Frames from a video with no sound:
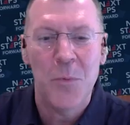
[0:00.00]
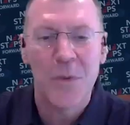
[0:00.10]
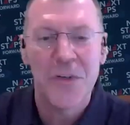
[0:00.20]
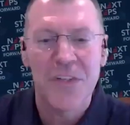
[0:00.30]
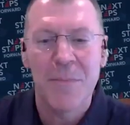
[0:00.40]
what are
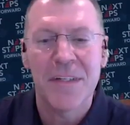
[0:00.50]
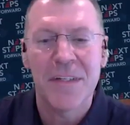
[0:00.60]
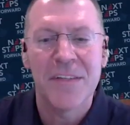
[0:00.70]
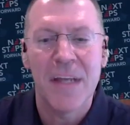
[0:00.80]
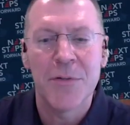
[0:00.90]
some of the
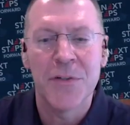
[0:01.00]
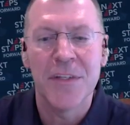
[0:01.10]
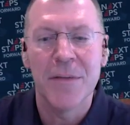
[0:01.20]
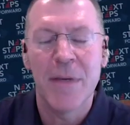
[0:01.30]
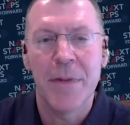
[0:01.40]
misconceptions
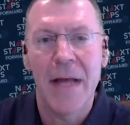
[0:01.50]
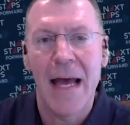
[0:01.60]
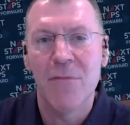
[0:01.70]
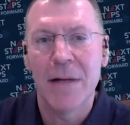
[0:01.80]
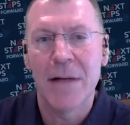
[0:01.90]
that people
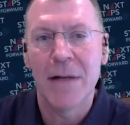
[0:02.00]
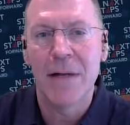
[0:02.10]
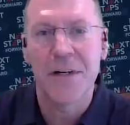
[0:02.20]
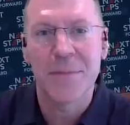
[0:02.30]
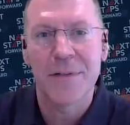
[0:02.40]
have about
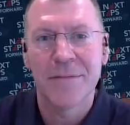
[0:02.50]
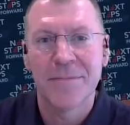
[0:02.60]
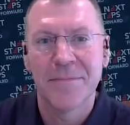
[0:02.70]
startups?